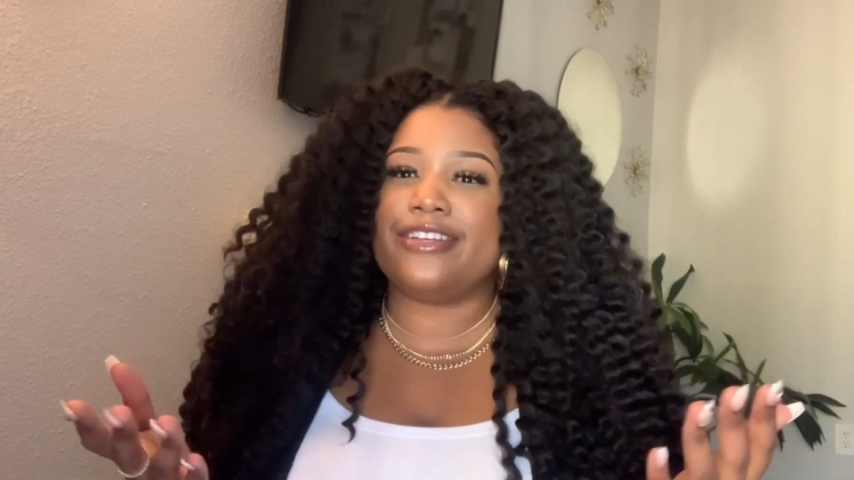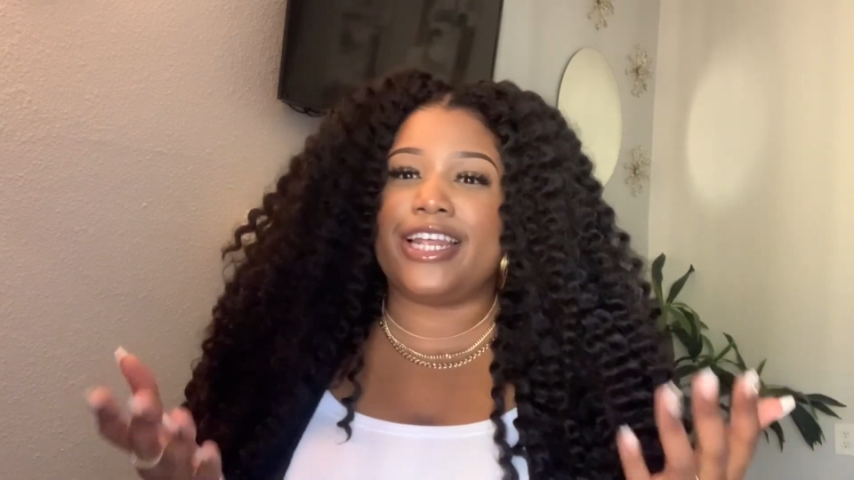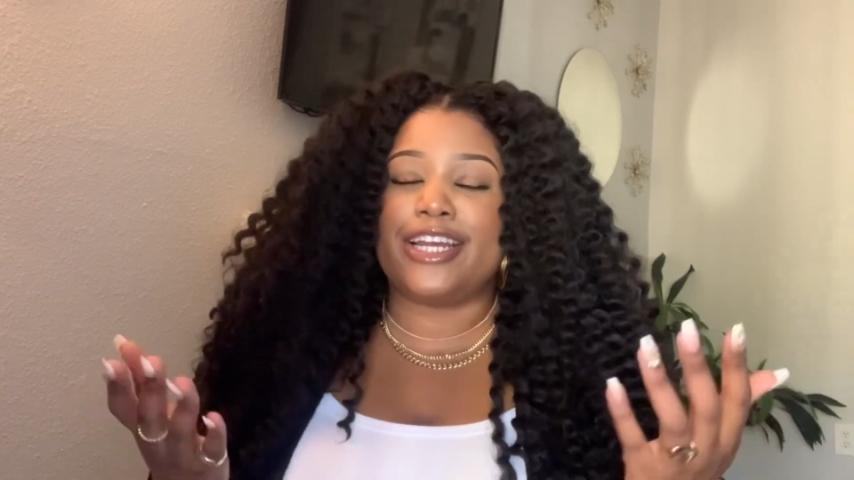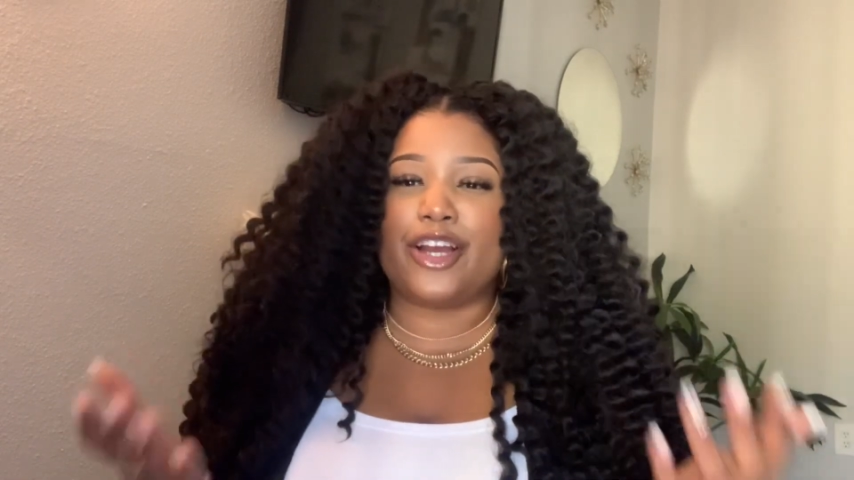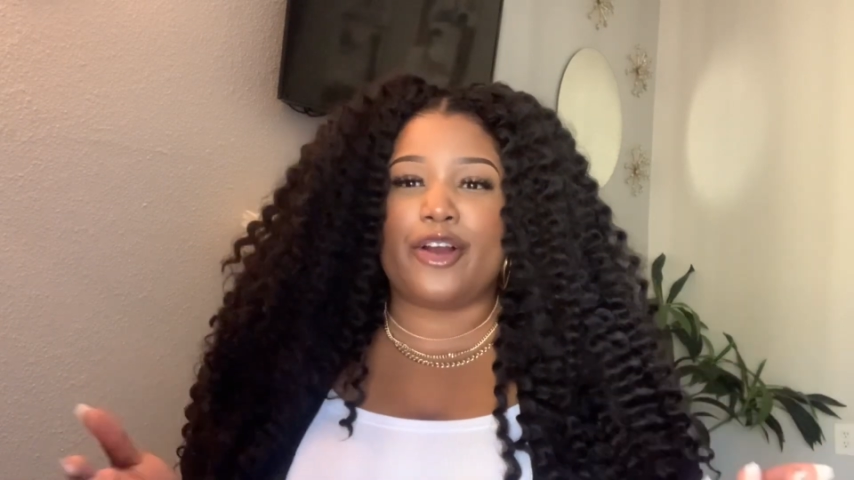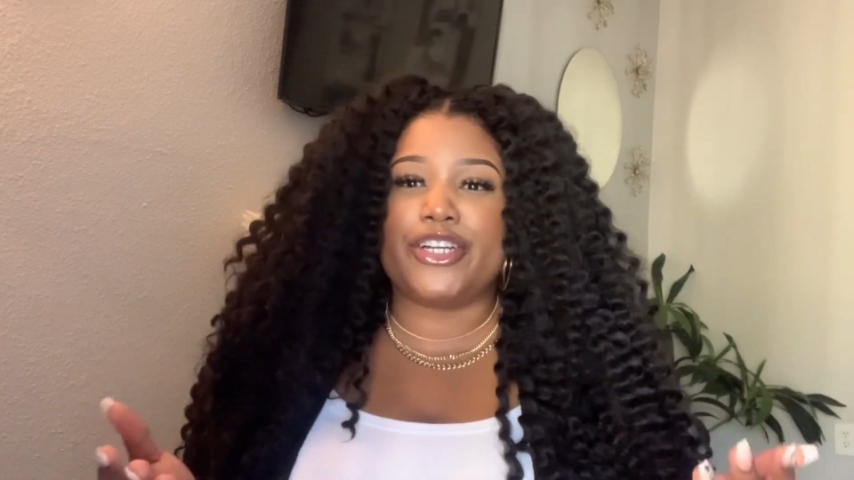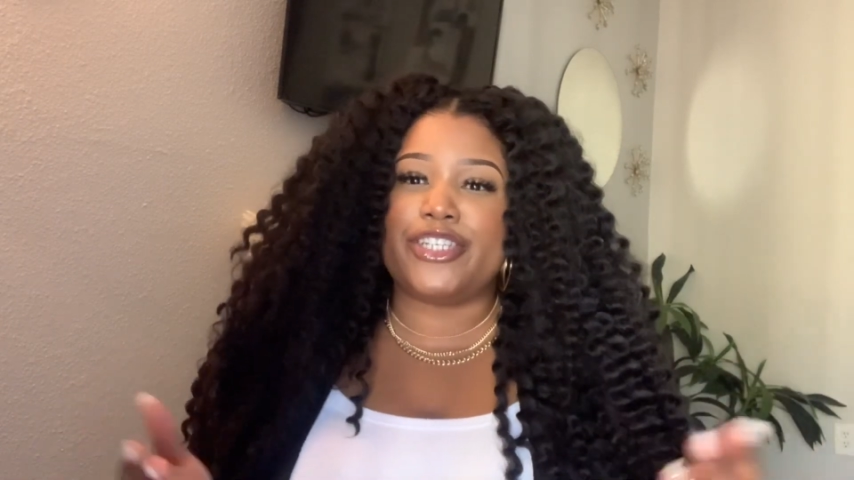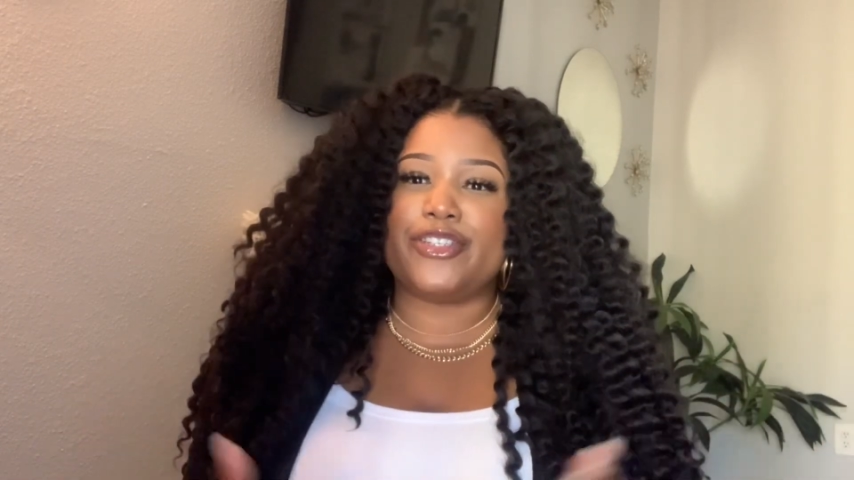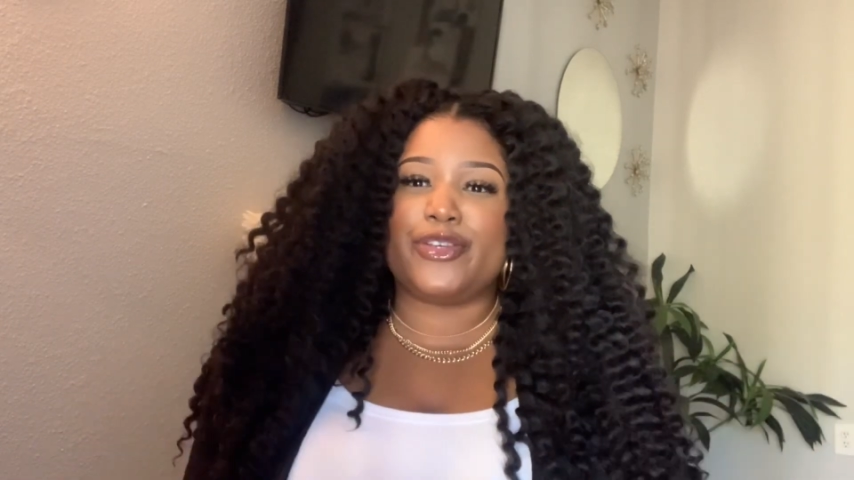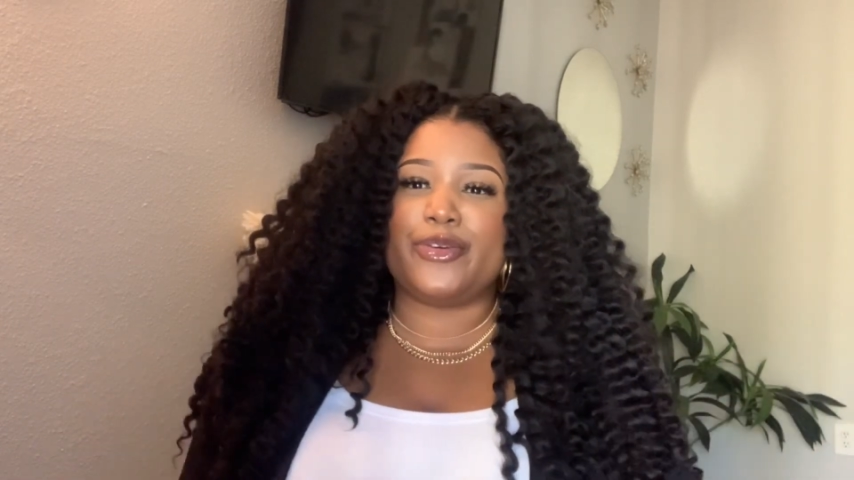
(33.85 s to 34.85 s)
that
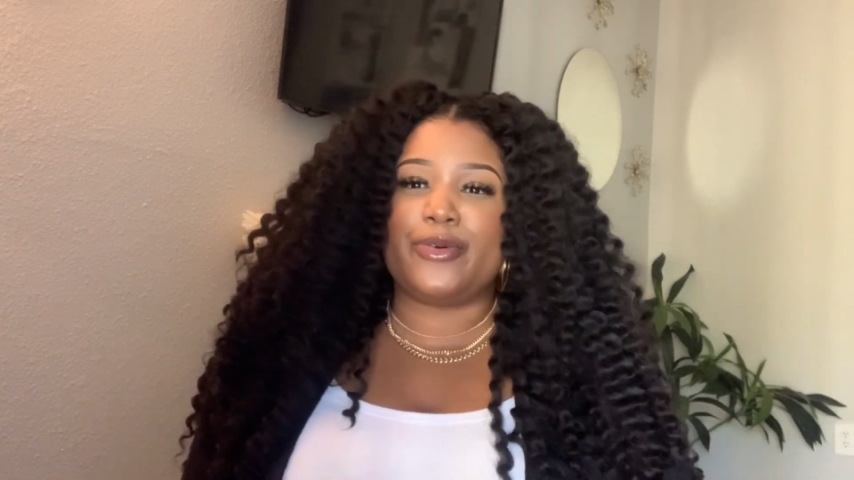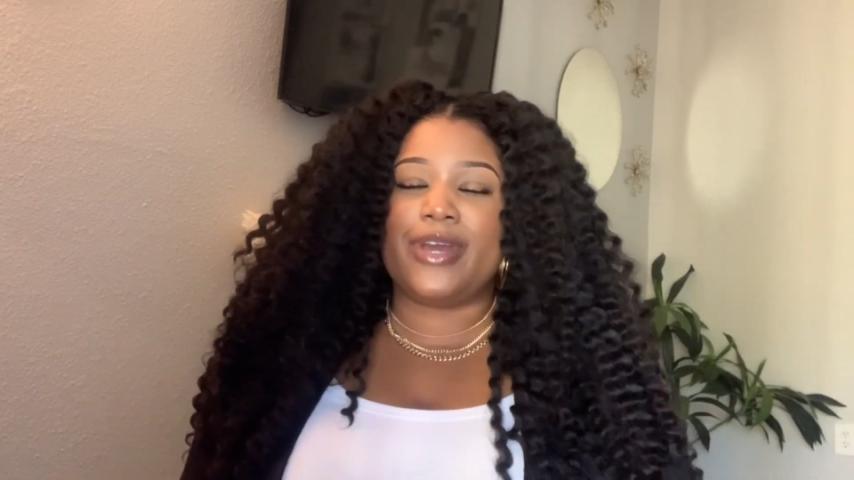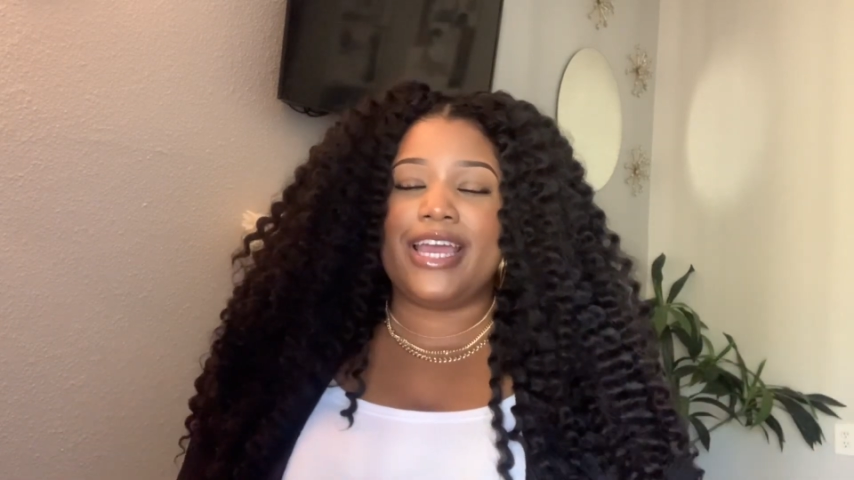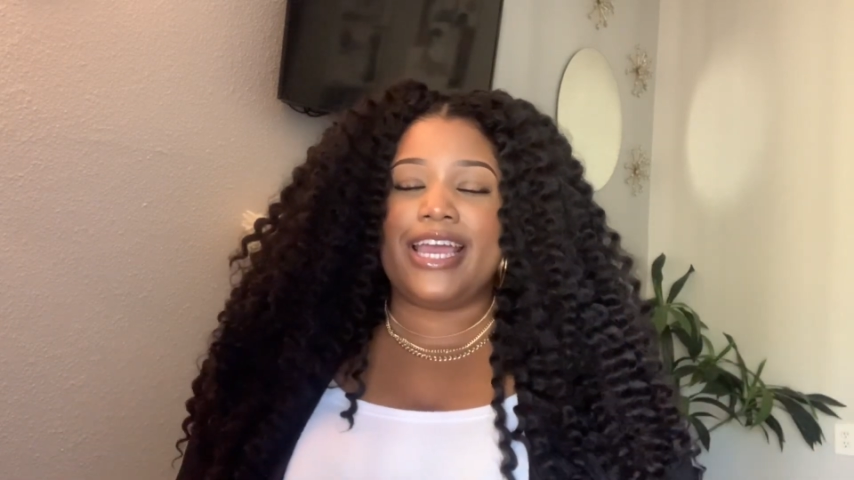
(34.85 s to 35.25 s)
encourages you